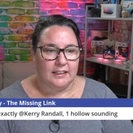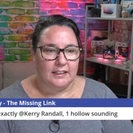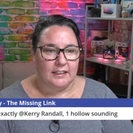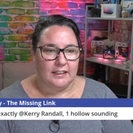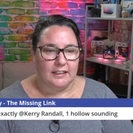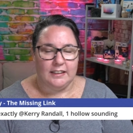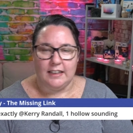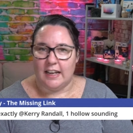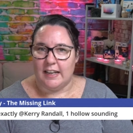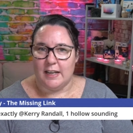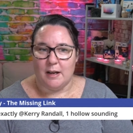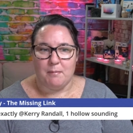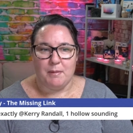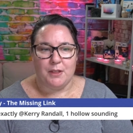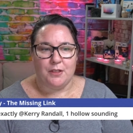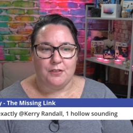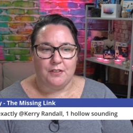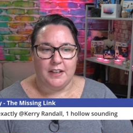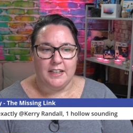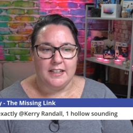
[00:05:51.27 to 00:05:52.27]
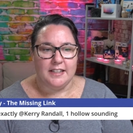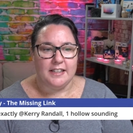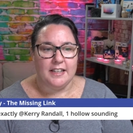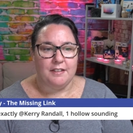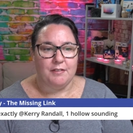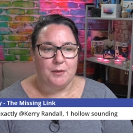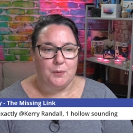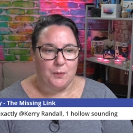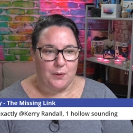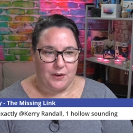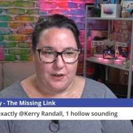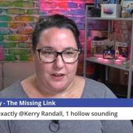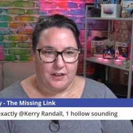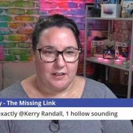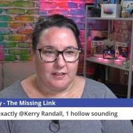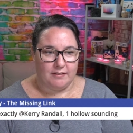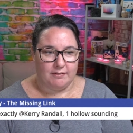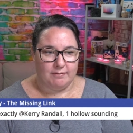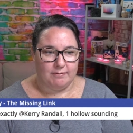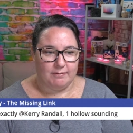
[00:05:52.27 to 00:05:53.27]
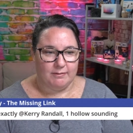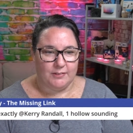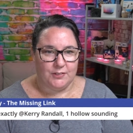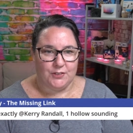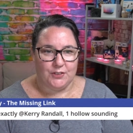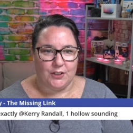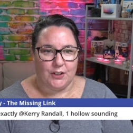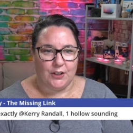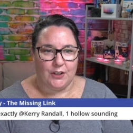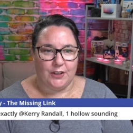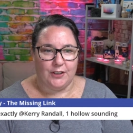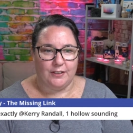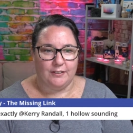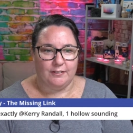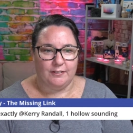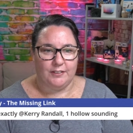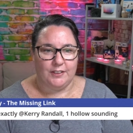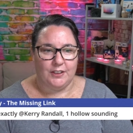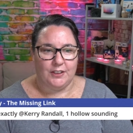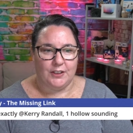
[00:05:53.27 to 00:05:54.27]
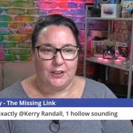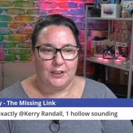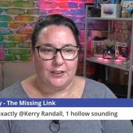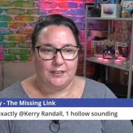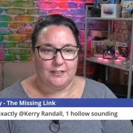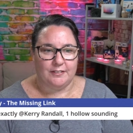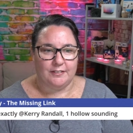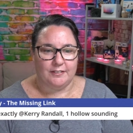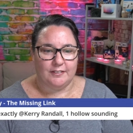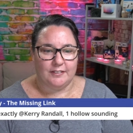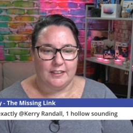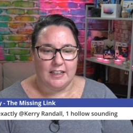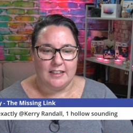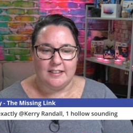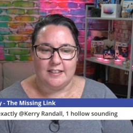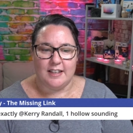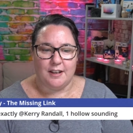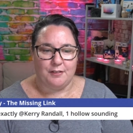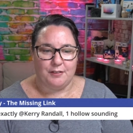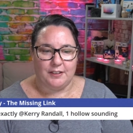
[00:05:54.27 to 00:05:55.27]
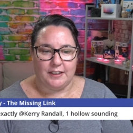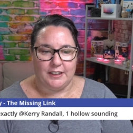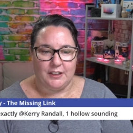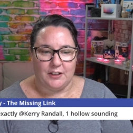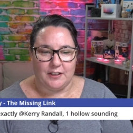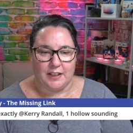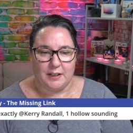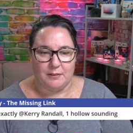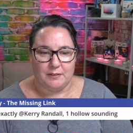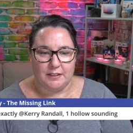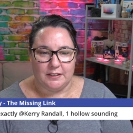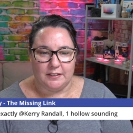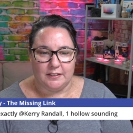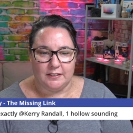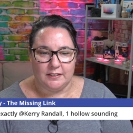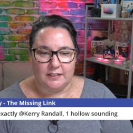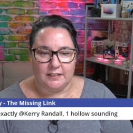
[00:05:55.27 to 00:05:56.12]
Yeah. Number three didn't even work. So, you know, it's definitely not that one.